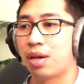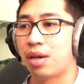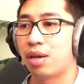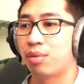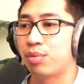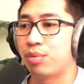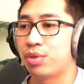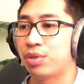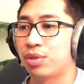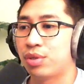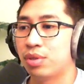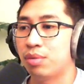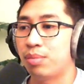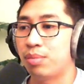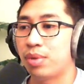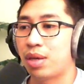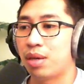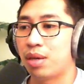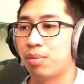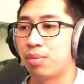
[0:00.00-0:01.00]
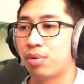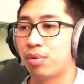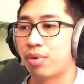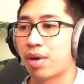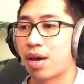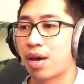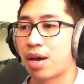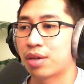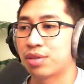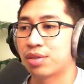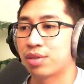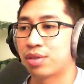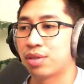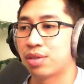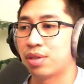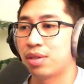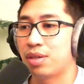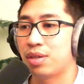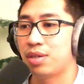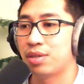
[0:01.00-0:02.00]
and we should be able to access
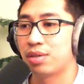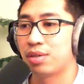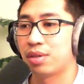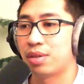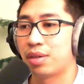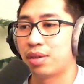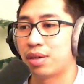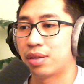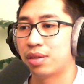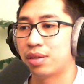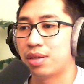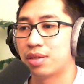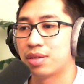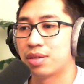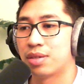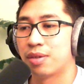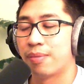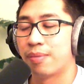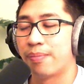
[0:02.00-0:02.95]
it easily like this.